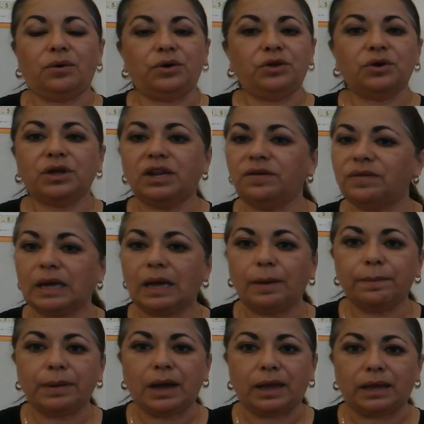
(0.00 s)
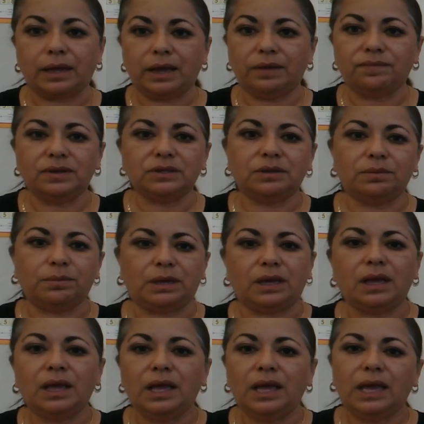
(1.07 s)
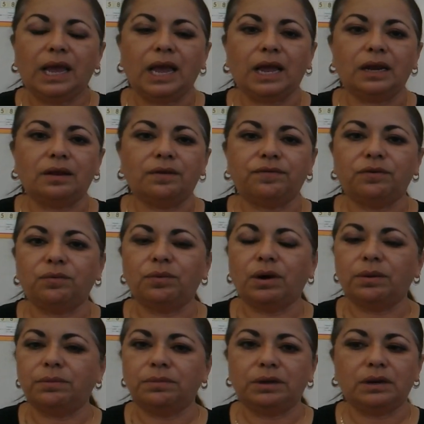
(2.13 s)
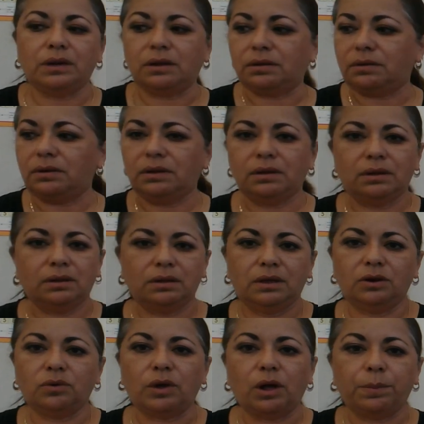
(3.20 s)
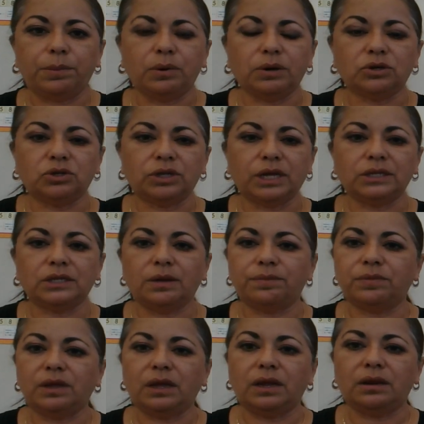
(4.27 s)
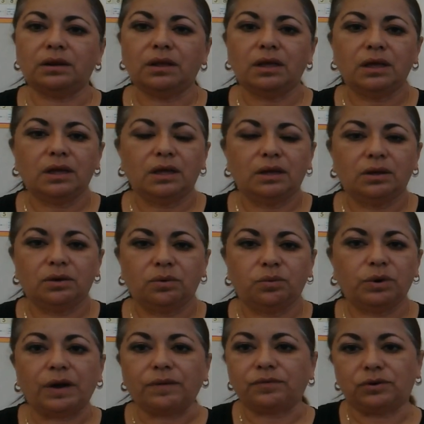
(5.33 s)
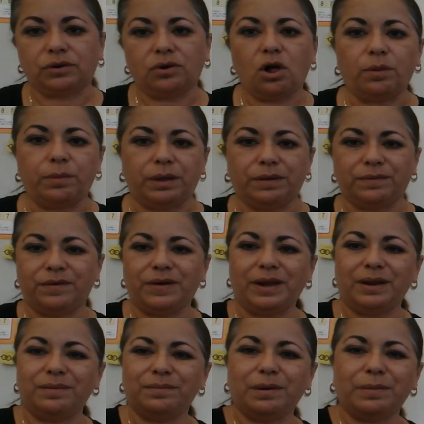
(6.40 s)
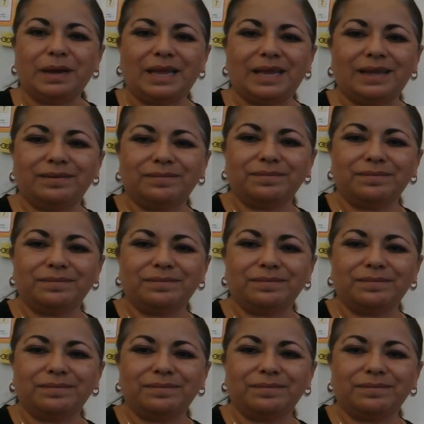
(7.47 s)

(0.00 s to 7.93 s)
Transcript: Or you can even come by and visit me. And if you want me to you know, help you understand something, whatever. Call me. All right. Bye bye.